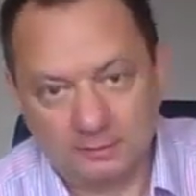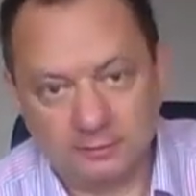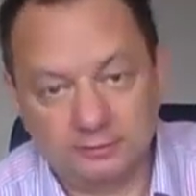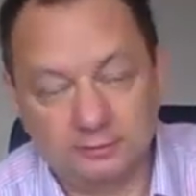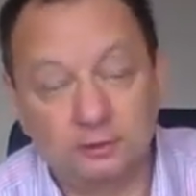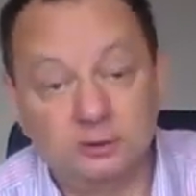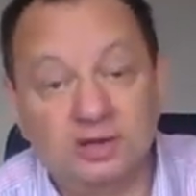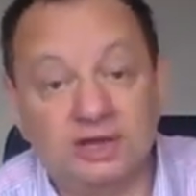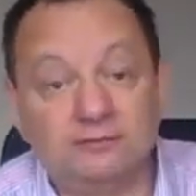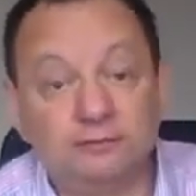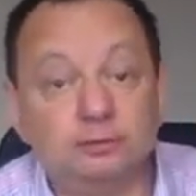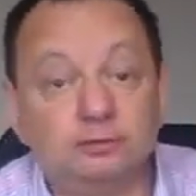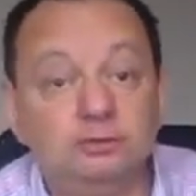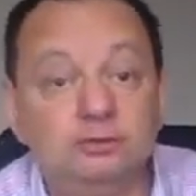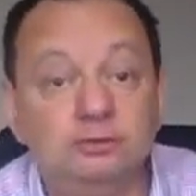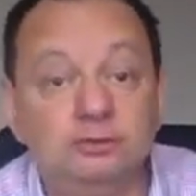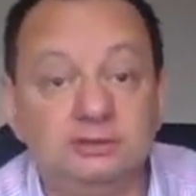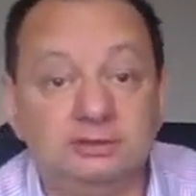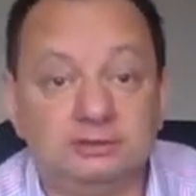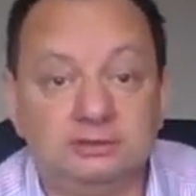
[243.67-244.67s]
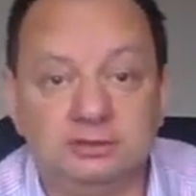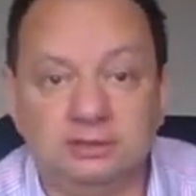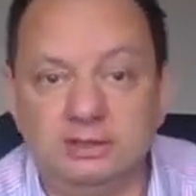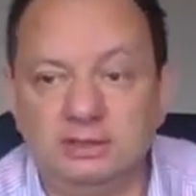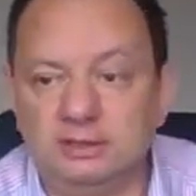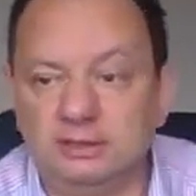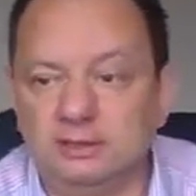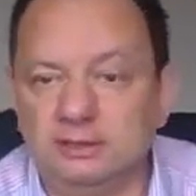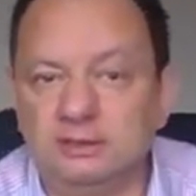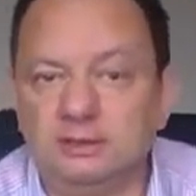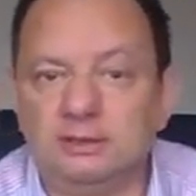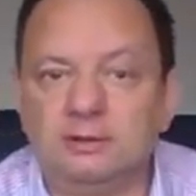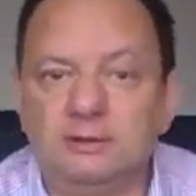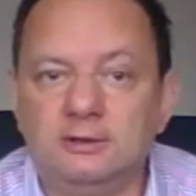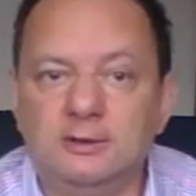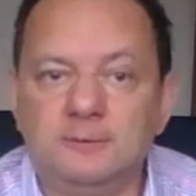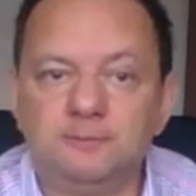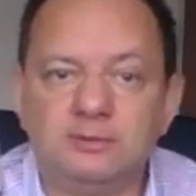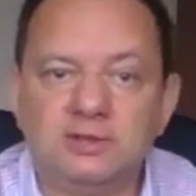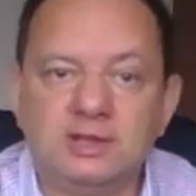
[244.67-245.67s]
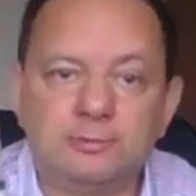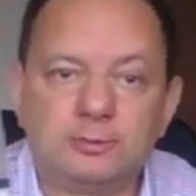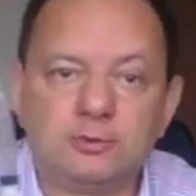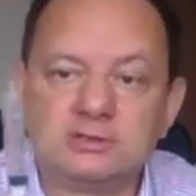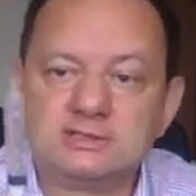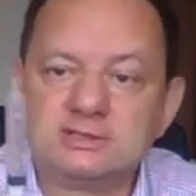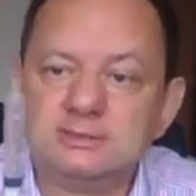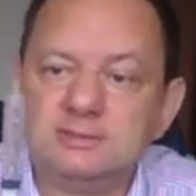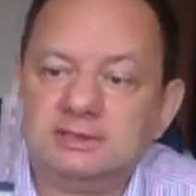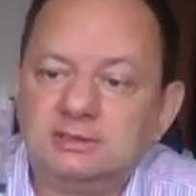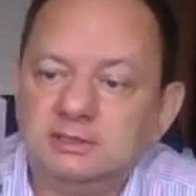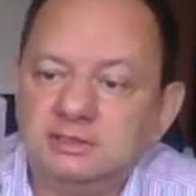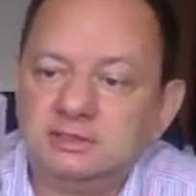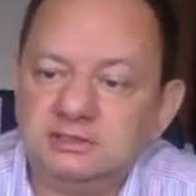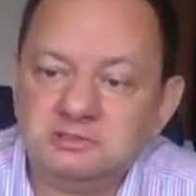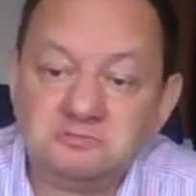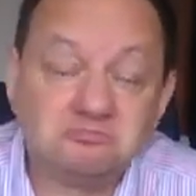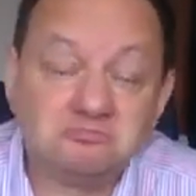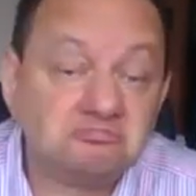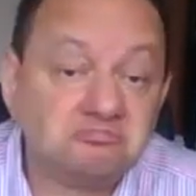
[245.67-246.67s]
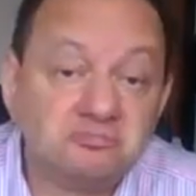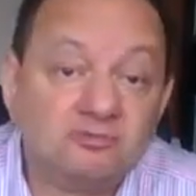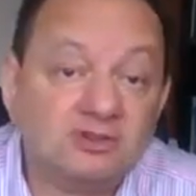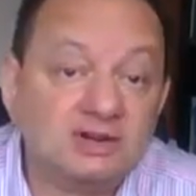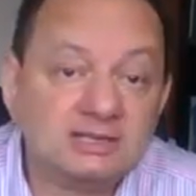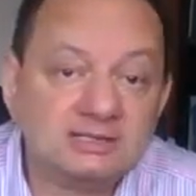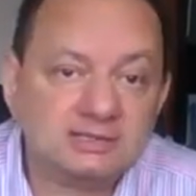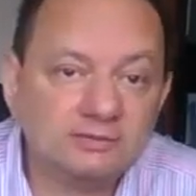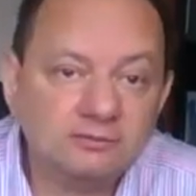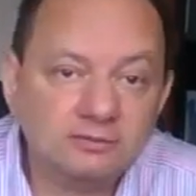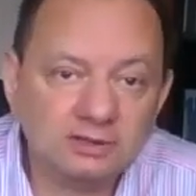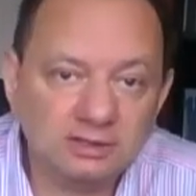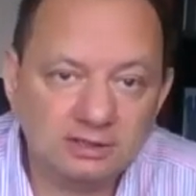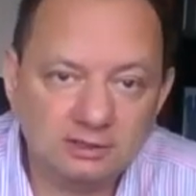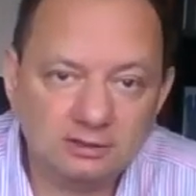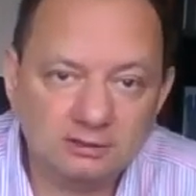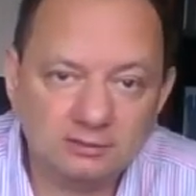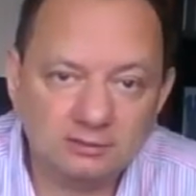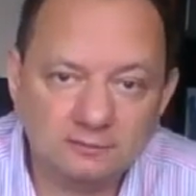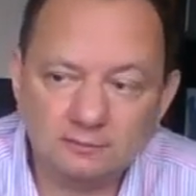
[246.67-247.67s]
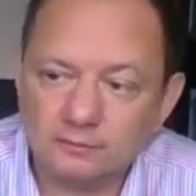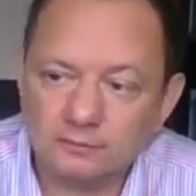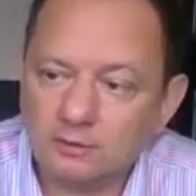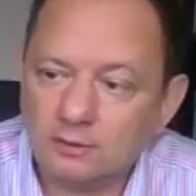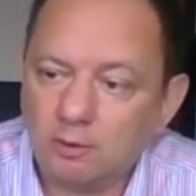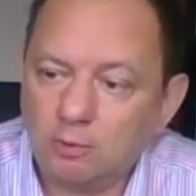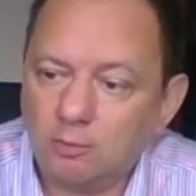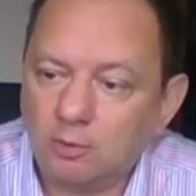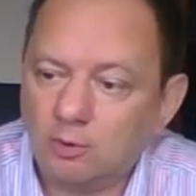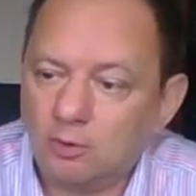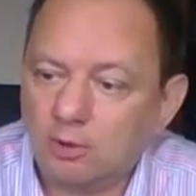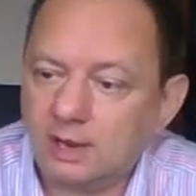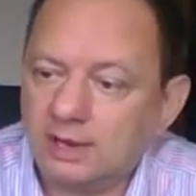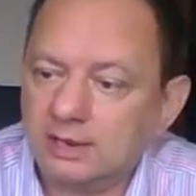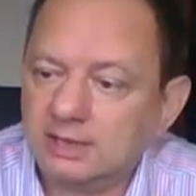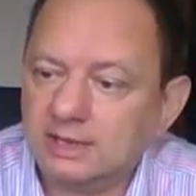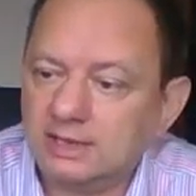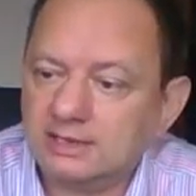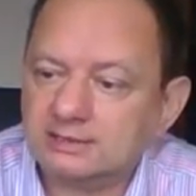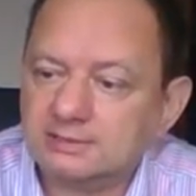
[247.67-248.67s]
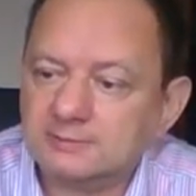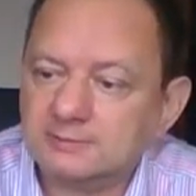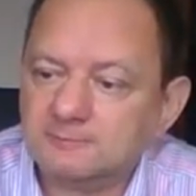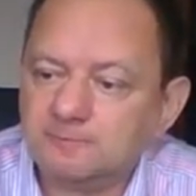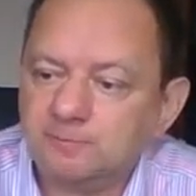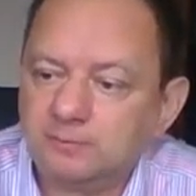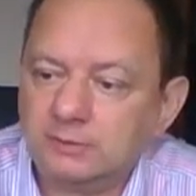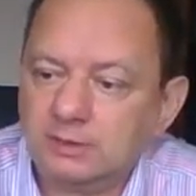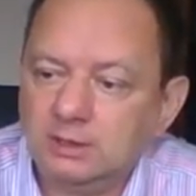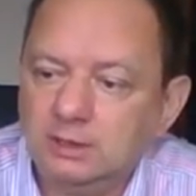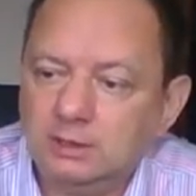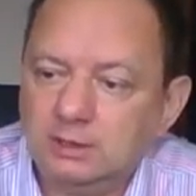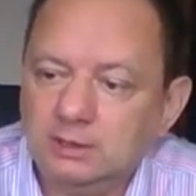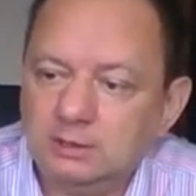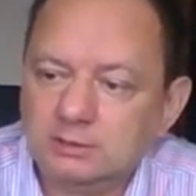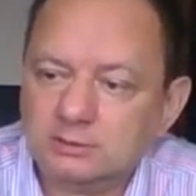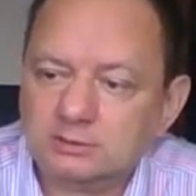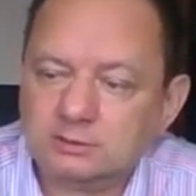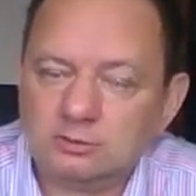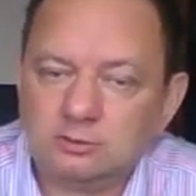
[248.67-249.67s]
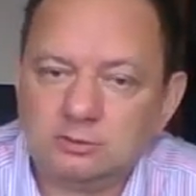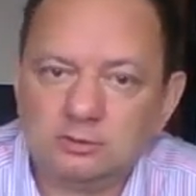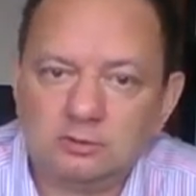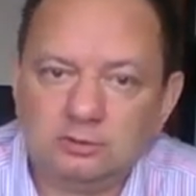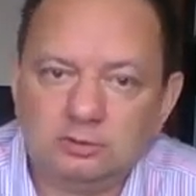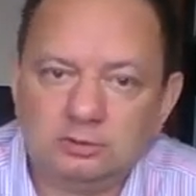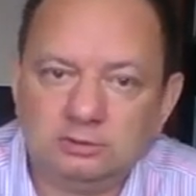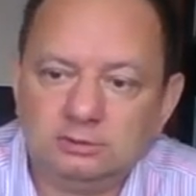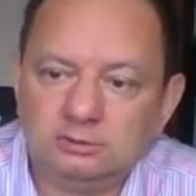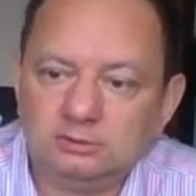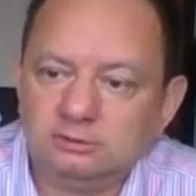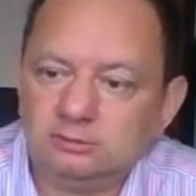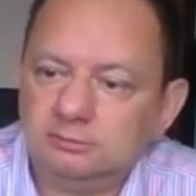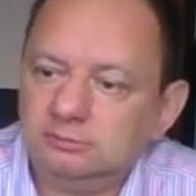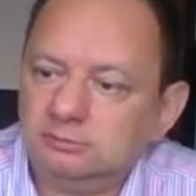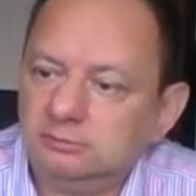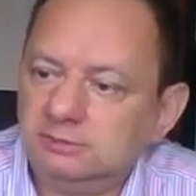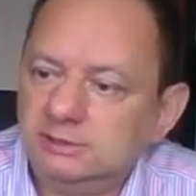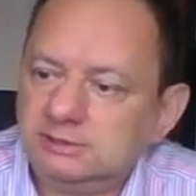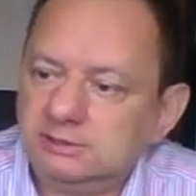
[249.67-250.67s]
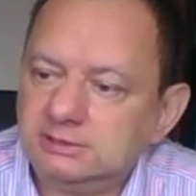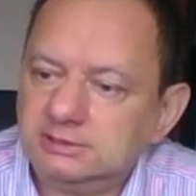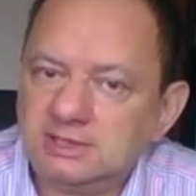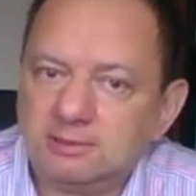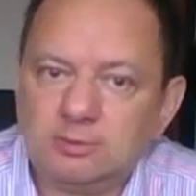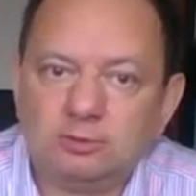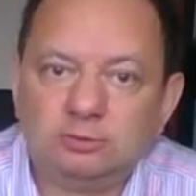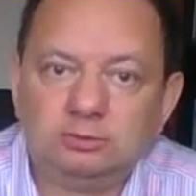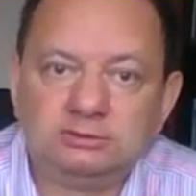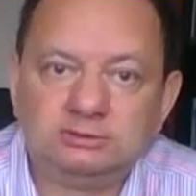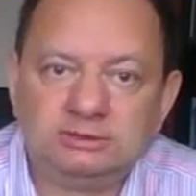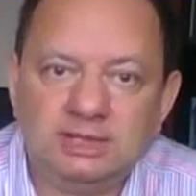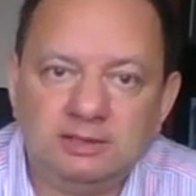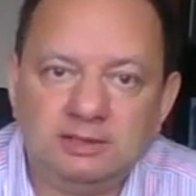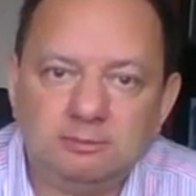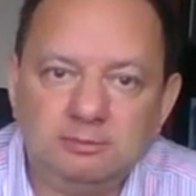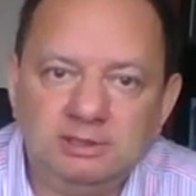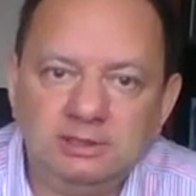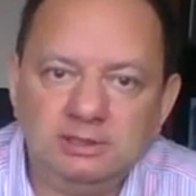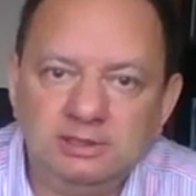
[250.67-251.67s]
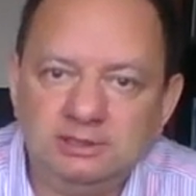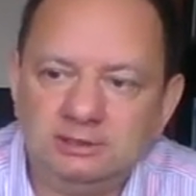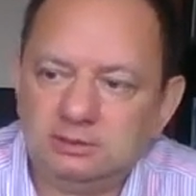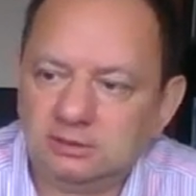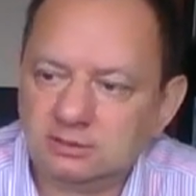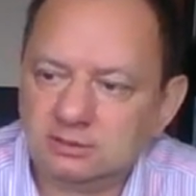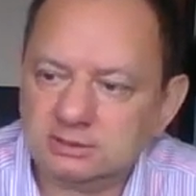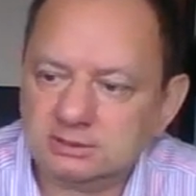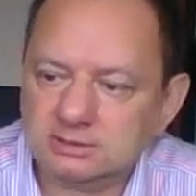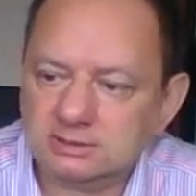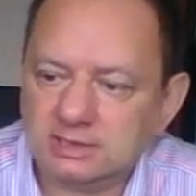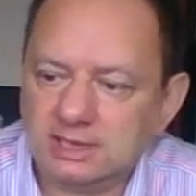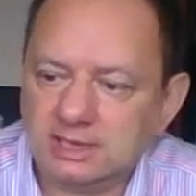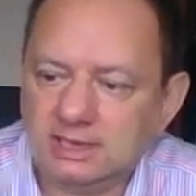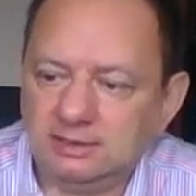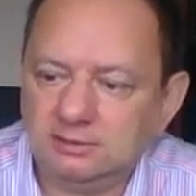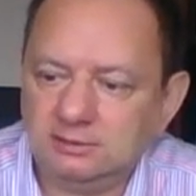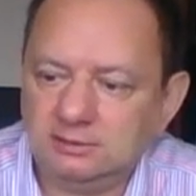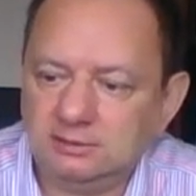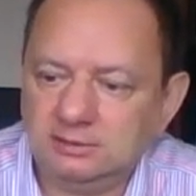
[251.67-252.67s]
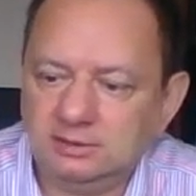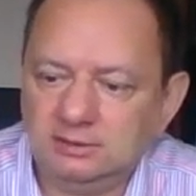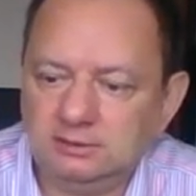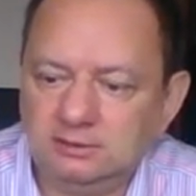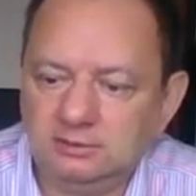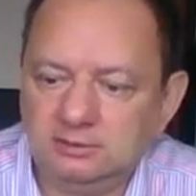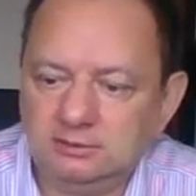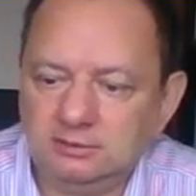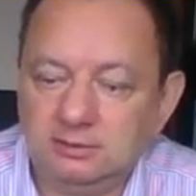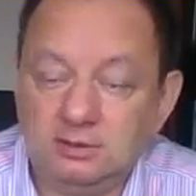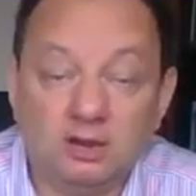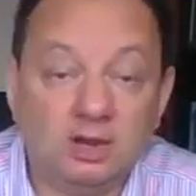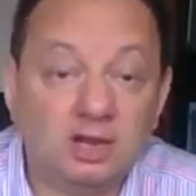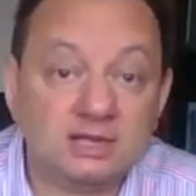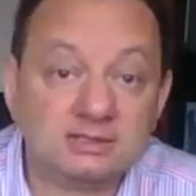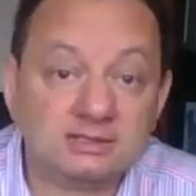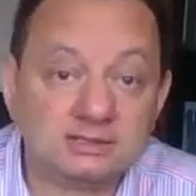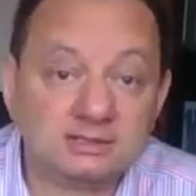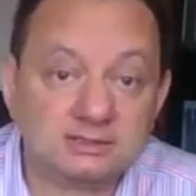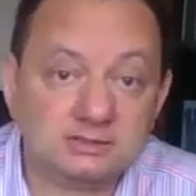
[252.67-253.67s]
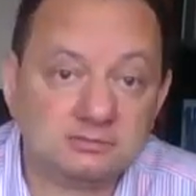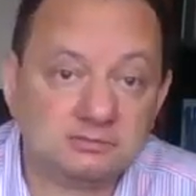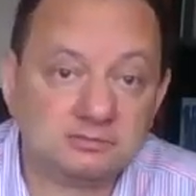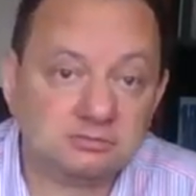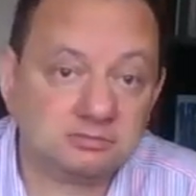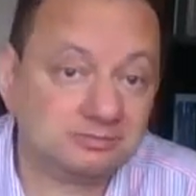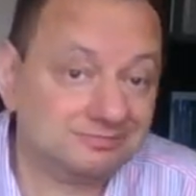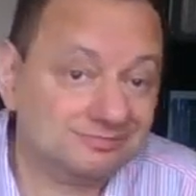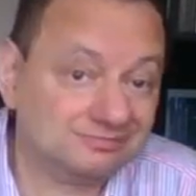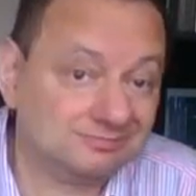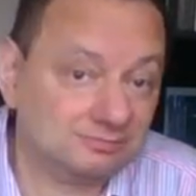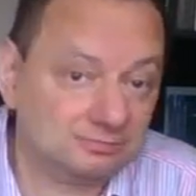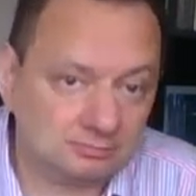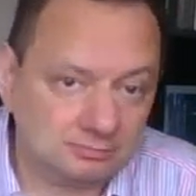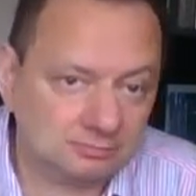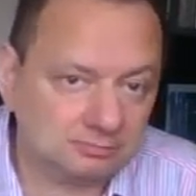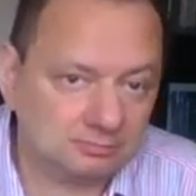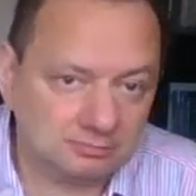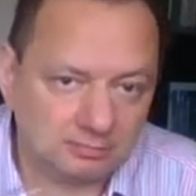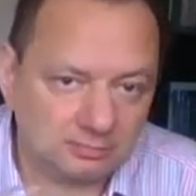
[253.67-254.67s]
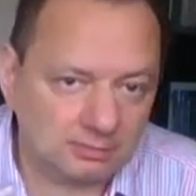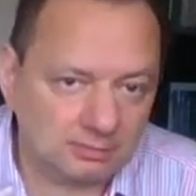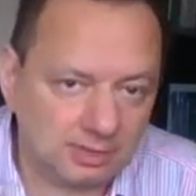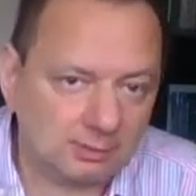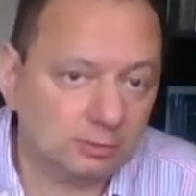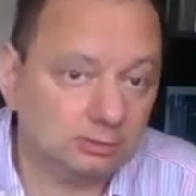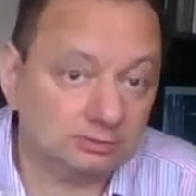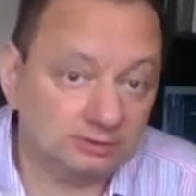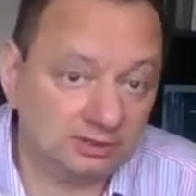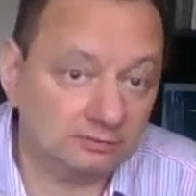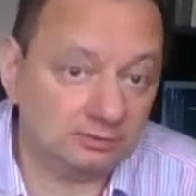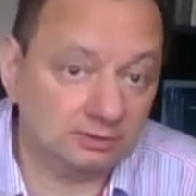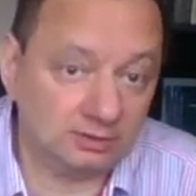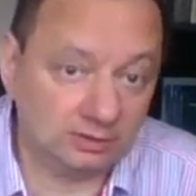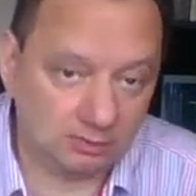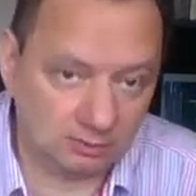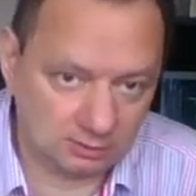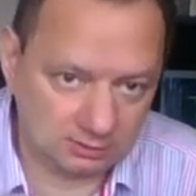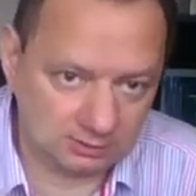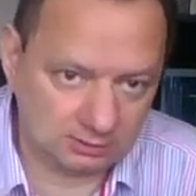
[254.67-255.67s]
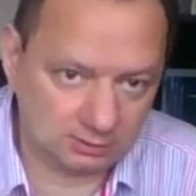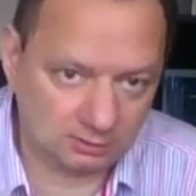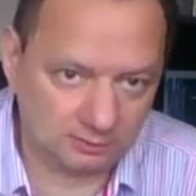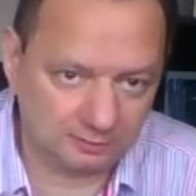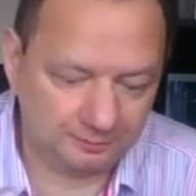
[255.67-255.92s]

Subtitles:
You have to do it approximately once a week, no more, I guess. So this is about 10 milliliters and it lasts about a week or so.